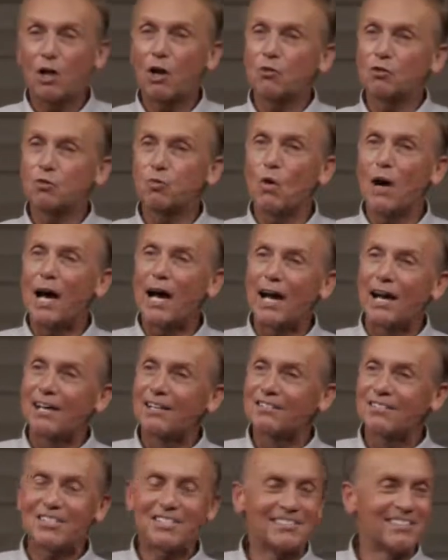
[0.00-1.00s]
Because
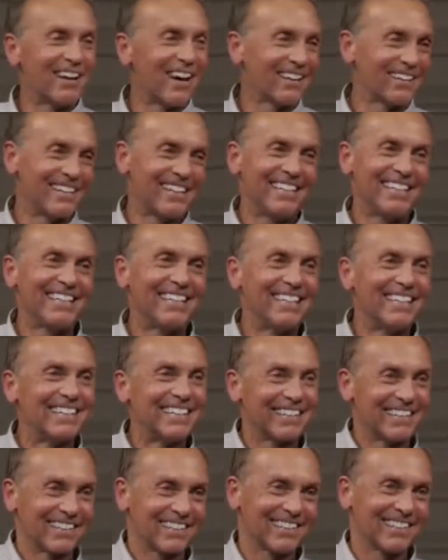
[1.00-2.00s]
why? She's not
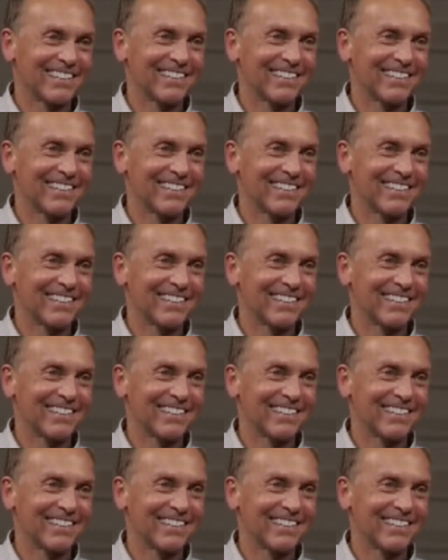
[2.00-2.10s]
needy.